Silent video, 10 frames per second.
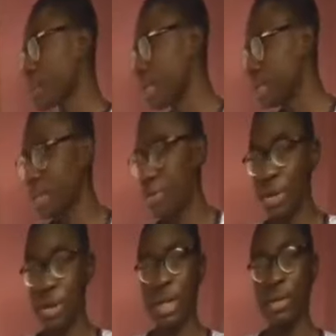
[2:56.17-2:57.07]
this
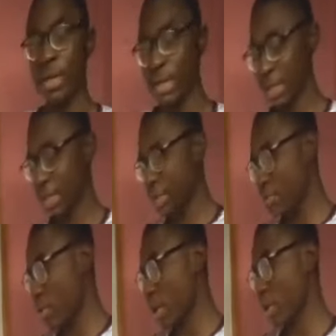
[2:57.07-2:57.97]
equation on gradient is
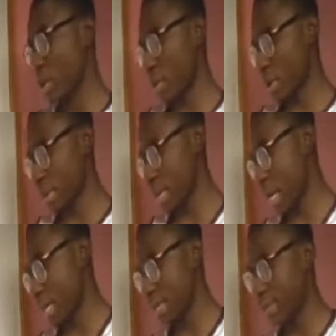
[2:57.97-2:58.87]
what we're talking about here,
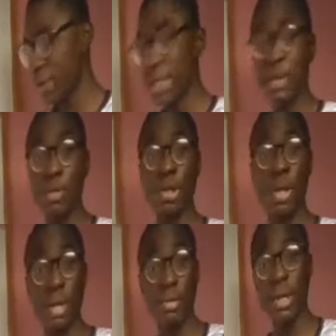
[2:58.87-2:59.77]
and for this equation
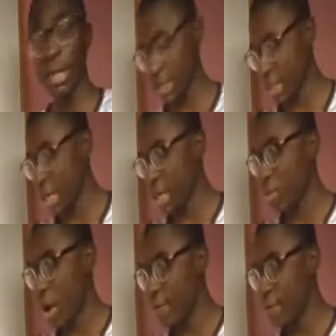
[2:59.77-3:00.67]
on gradient, you
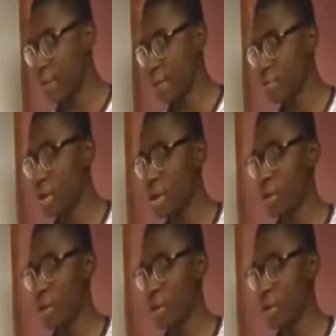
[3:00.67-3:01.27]
have different way